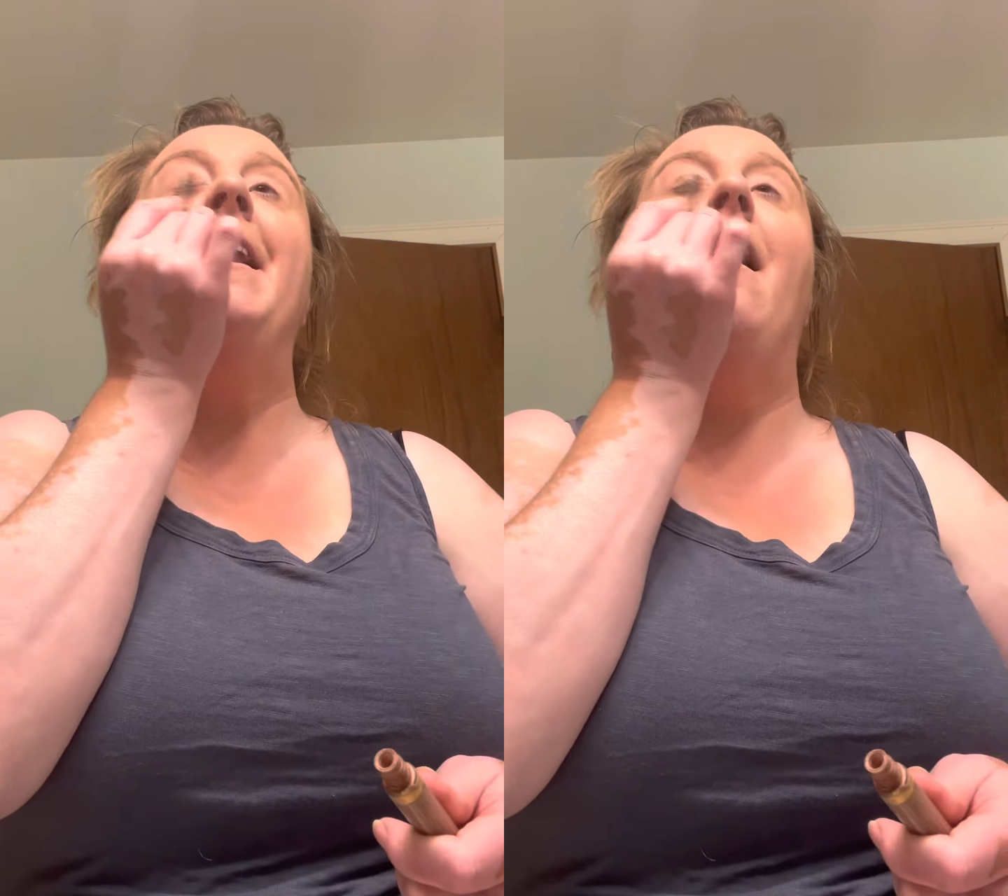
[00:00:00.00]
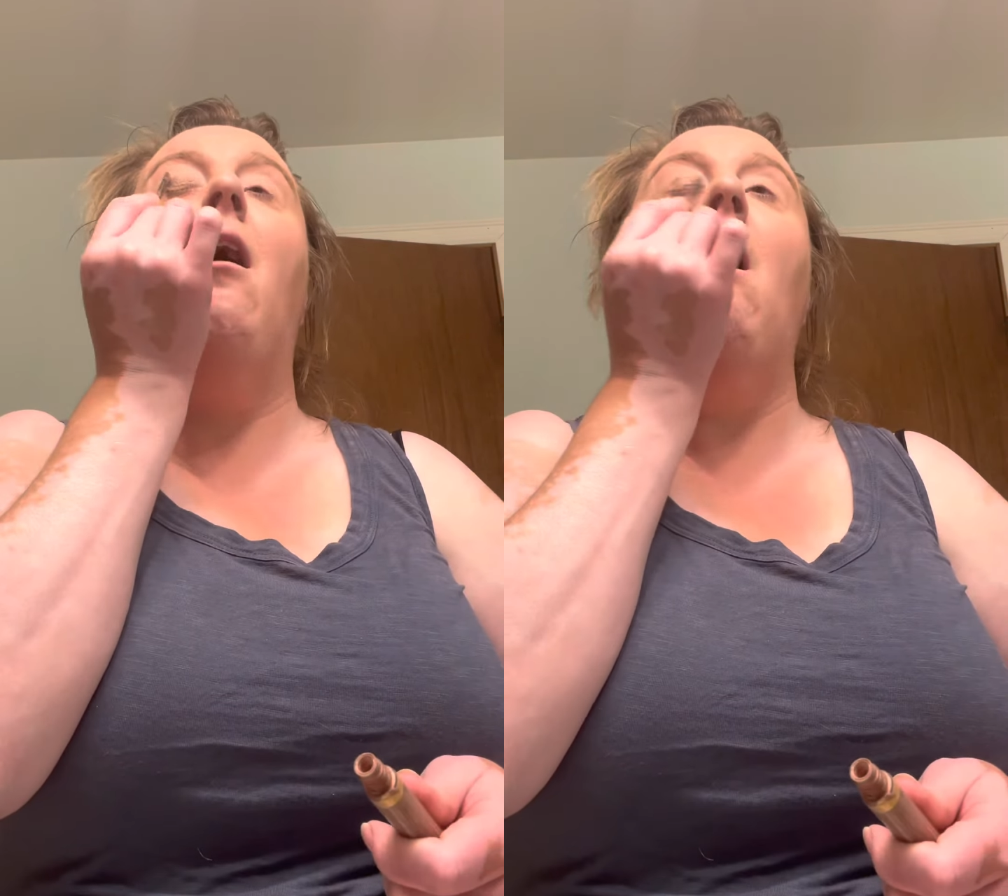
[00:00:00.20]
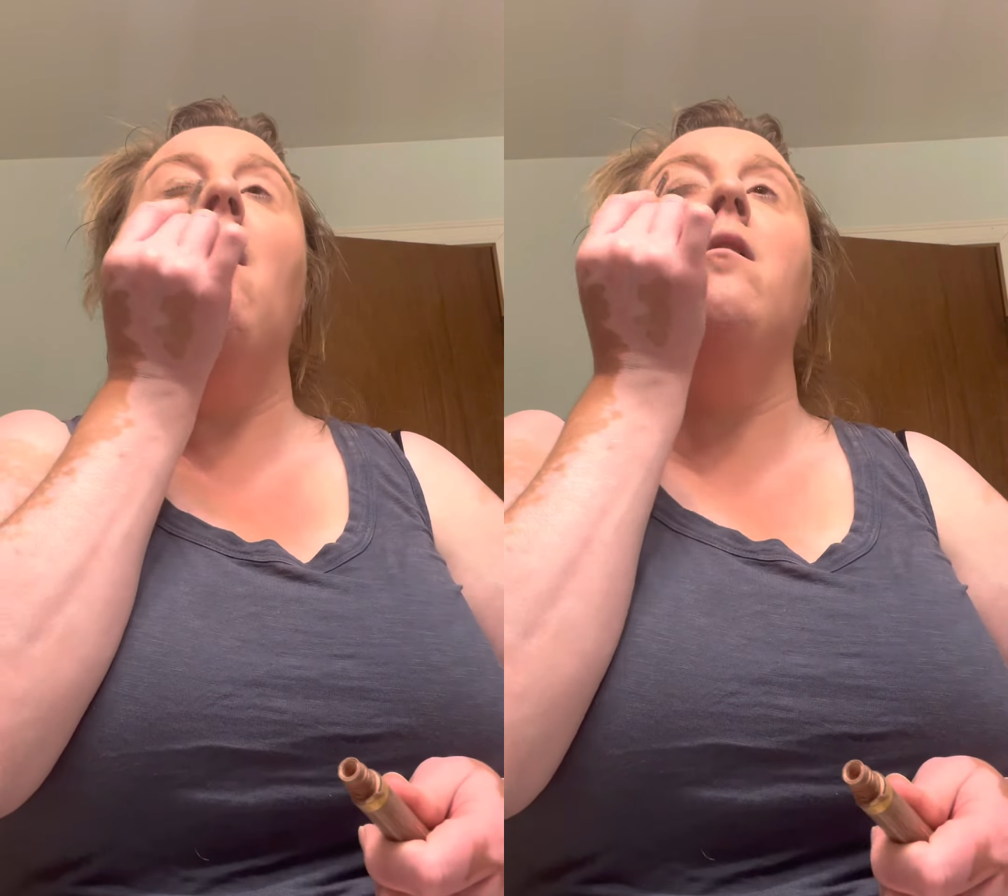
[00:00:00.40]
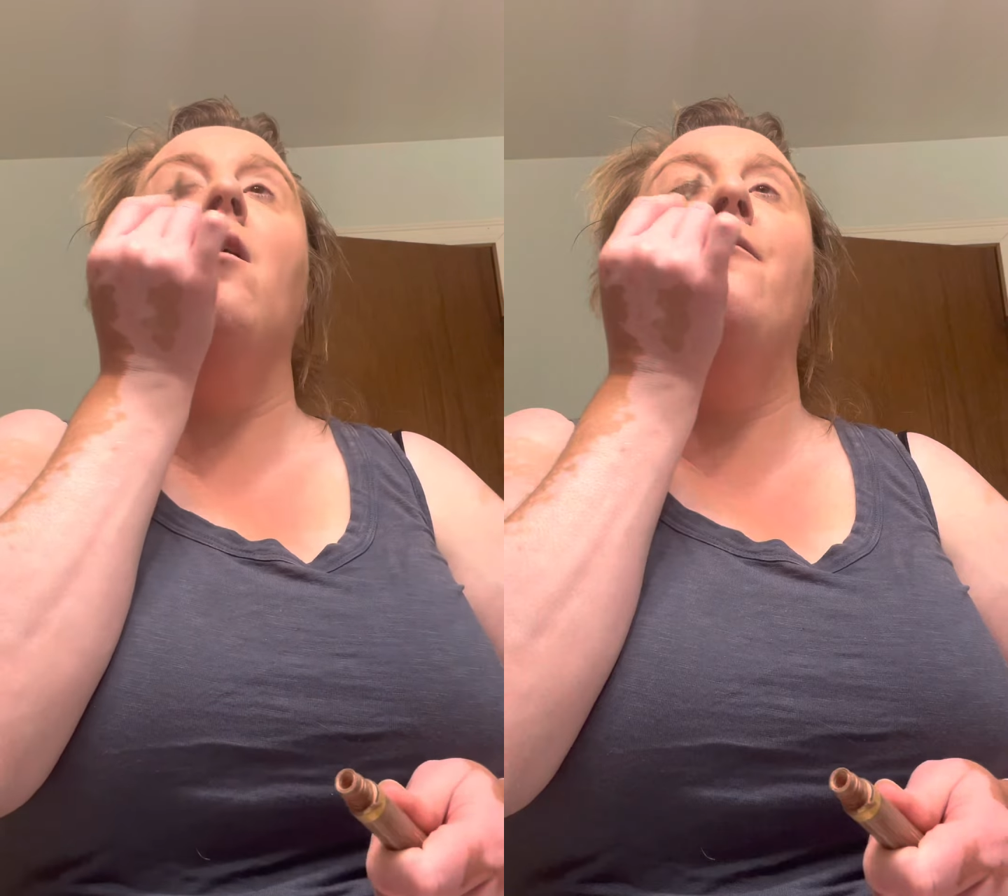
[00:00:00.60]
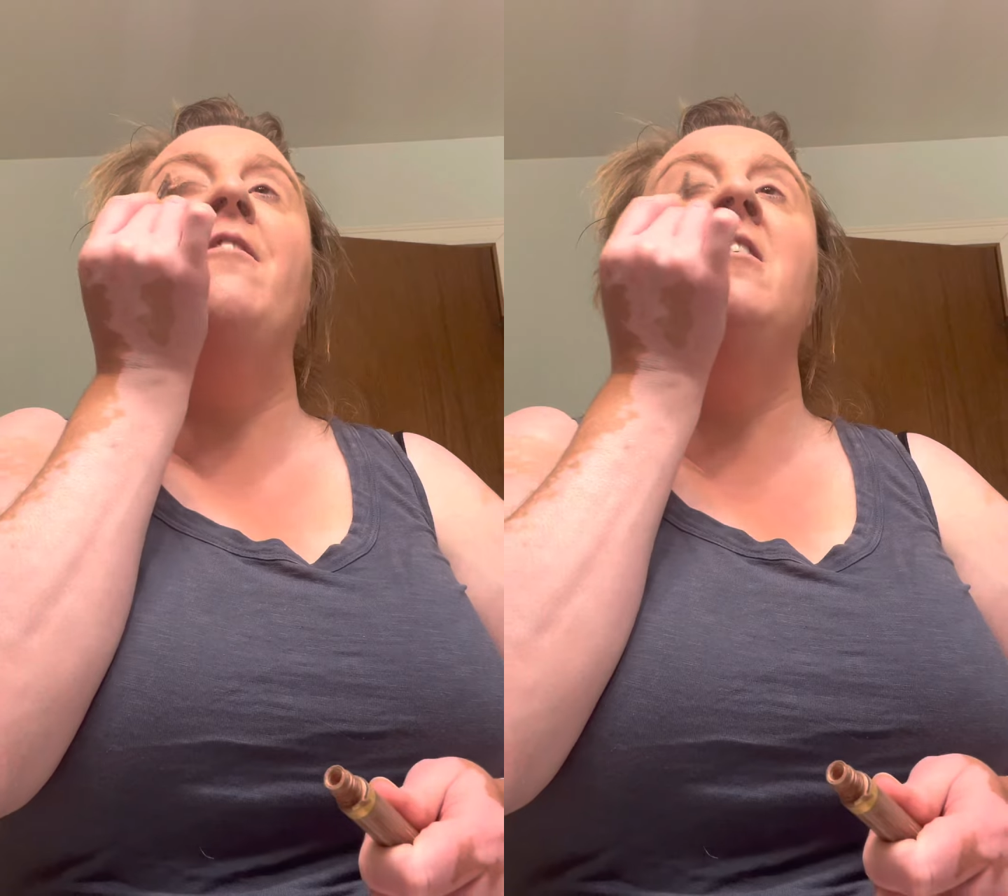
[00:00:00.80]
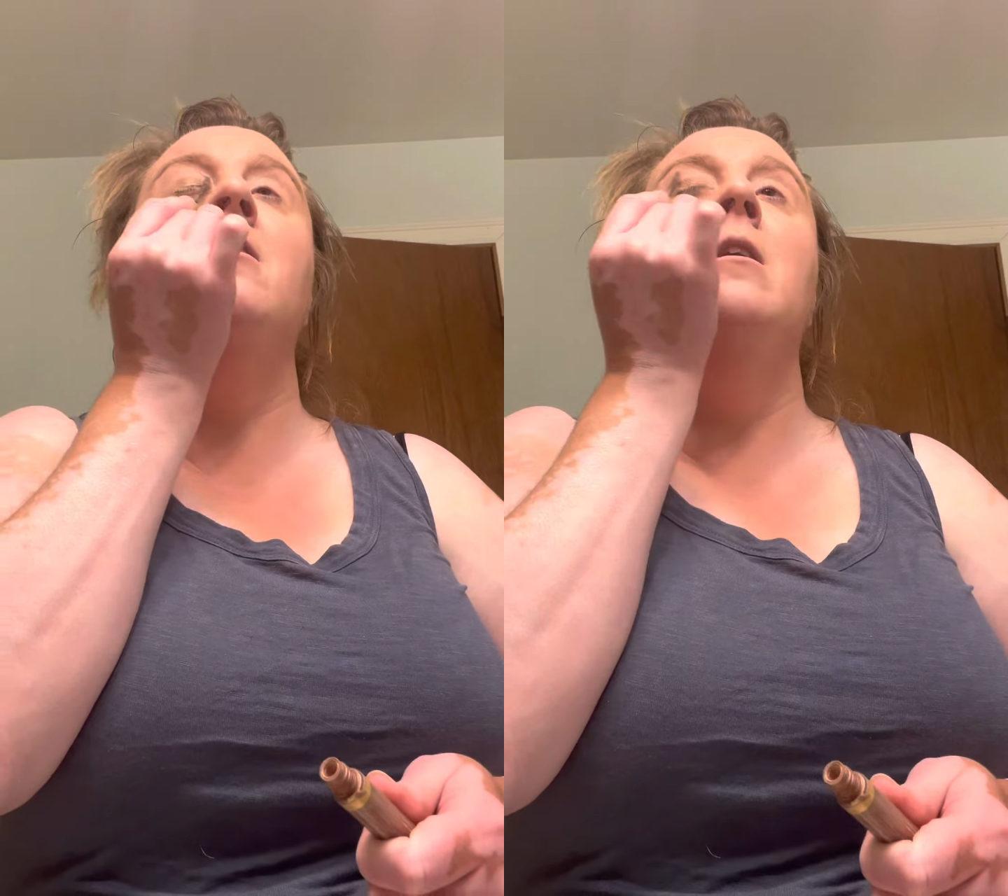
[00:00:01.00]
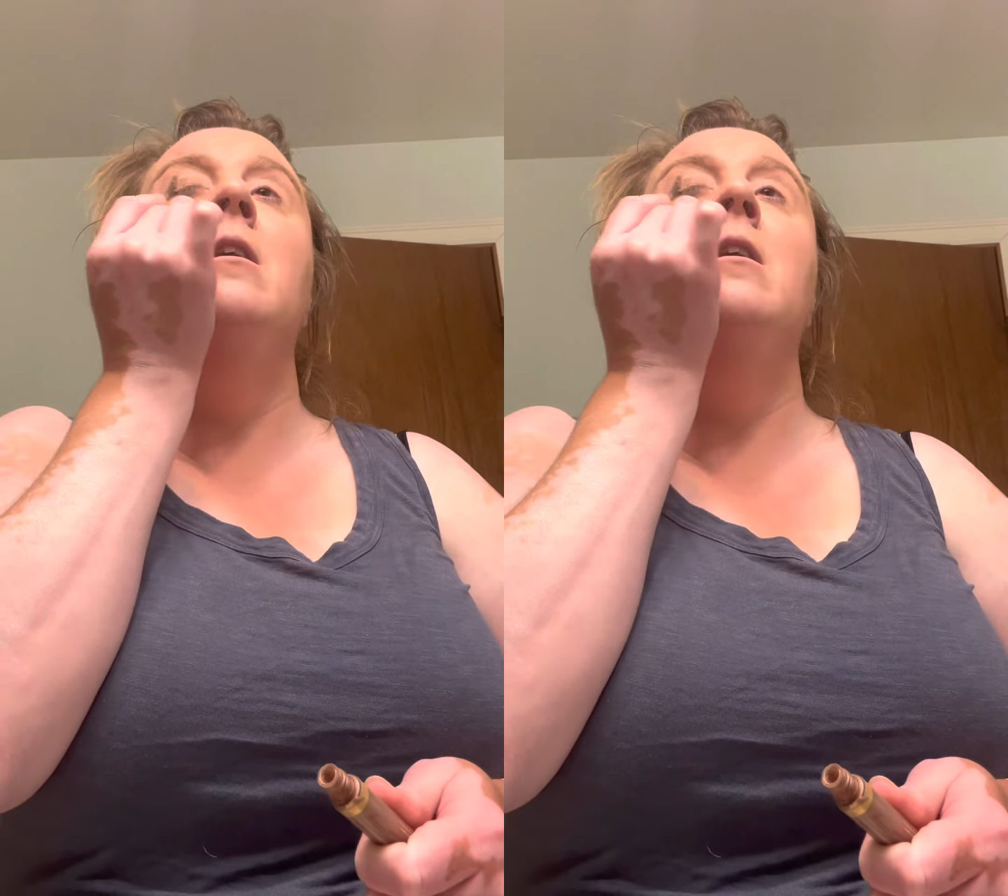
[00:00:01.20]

it all over